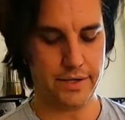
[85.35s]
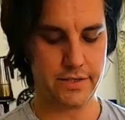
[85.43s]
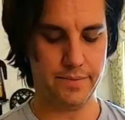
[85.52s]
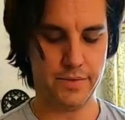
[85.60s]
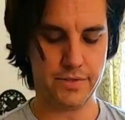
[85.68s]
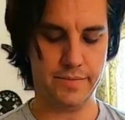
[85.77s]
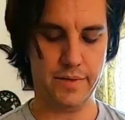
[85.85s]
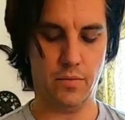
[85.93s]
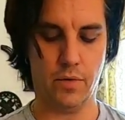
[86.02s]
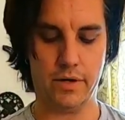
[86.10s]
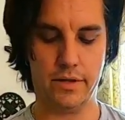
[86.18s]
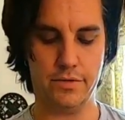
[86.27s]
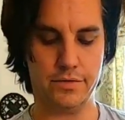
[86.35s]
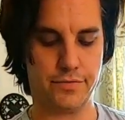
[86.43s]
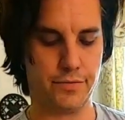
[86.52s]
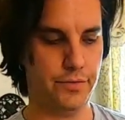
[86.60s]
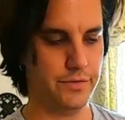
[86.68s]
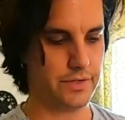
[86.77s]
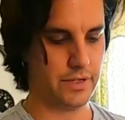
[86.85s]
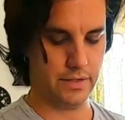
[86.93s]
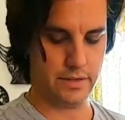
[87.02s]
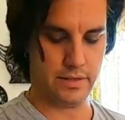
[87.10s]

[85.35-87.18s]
is supposed to be one of those fruits